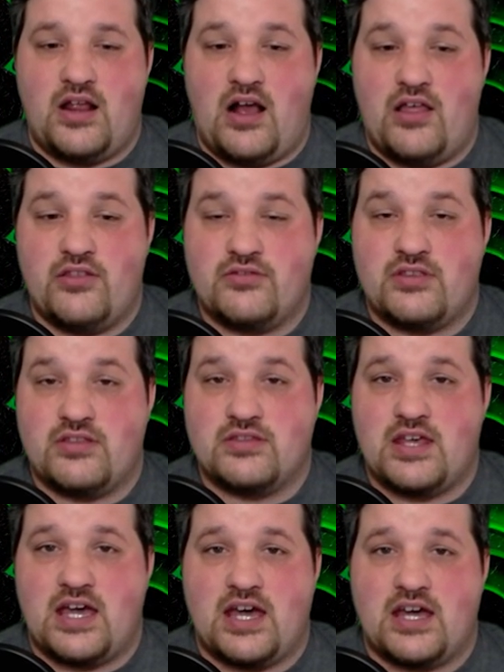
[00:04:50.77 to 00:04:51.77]
other than
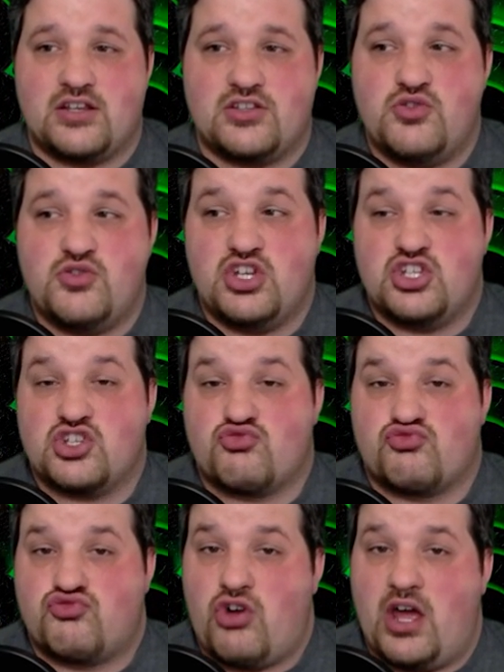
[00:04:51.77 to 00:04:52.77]
that, you can just
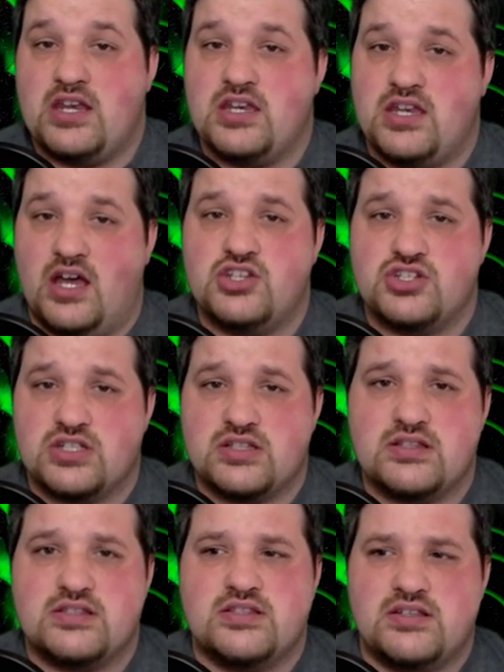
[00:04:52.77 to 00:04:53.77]
run
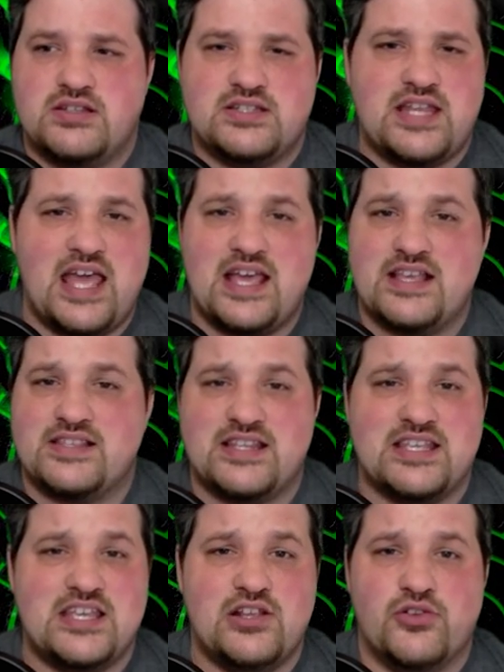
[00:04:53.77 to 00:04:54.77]
dungeons. Tanks and
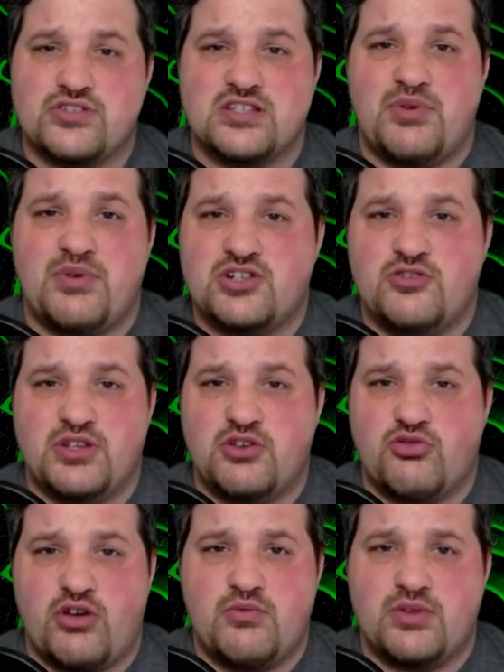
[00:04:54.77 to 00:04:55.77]
healers, especially, be
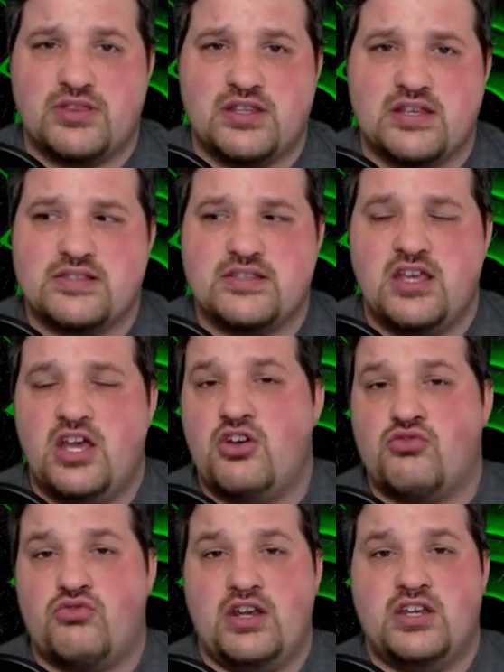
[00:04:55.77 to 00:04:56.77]
great with this.
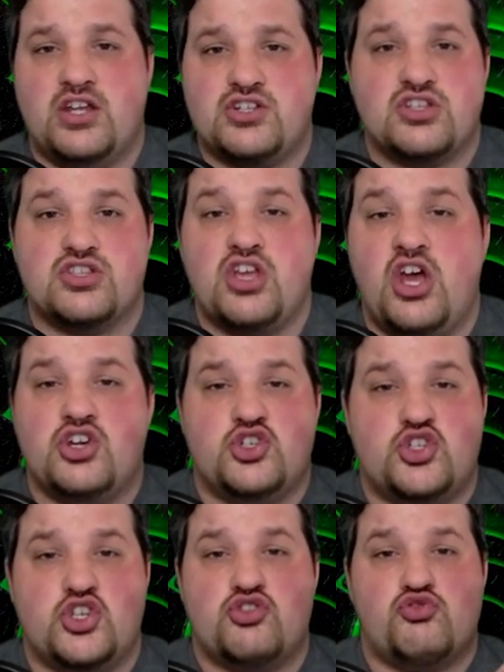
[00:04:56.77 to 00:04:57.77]
Run dungeons,
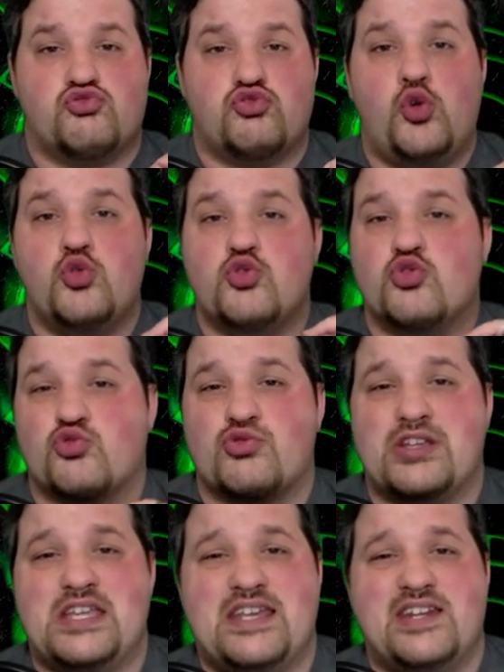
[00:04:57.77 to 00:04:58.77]
just roll
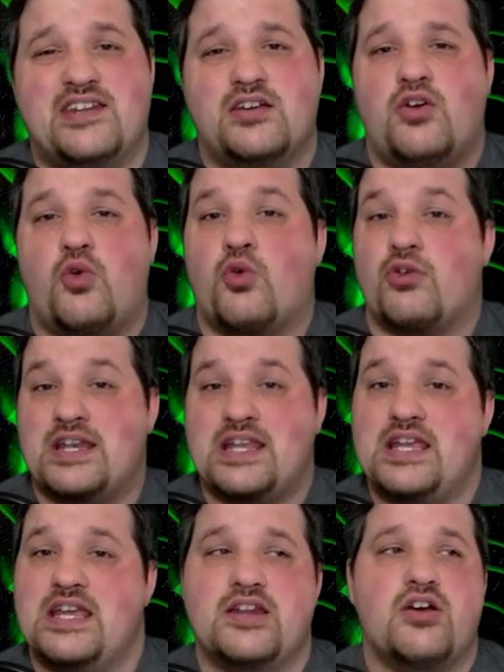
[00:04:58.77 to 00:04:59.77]
greed or
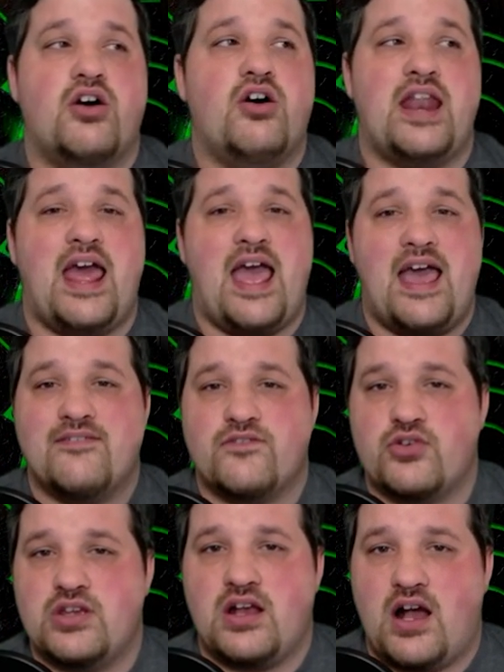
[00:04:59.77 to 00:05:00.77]
need on
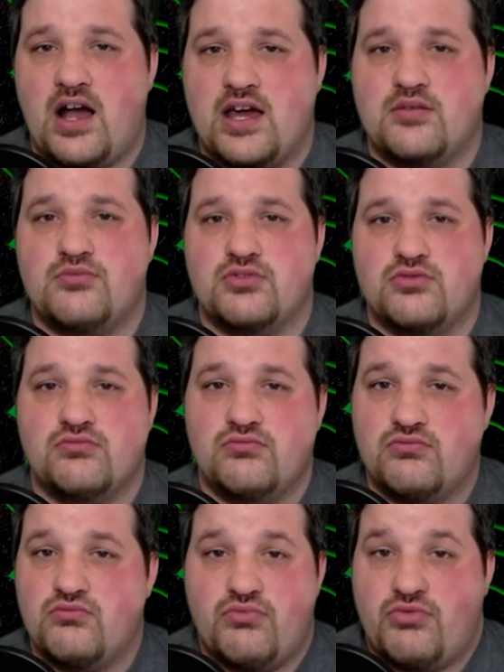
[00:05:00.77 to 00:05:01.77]
every item
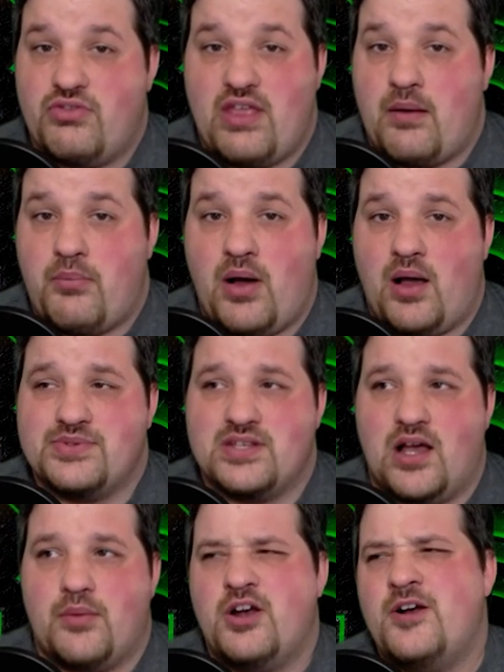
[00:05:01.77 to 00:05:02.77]
that pops
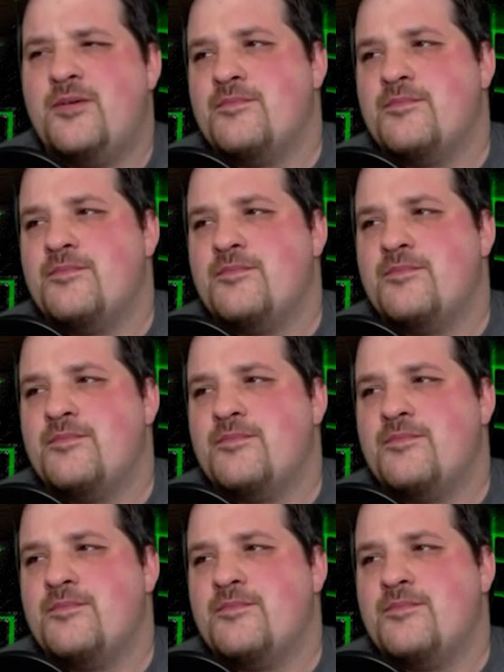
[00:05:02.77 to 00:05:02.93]
up.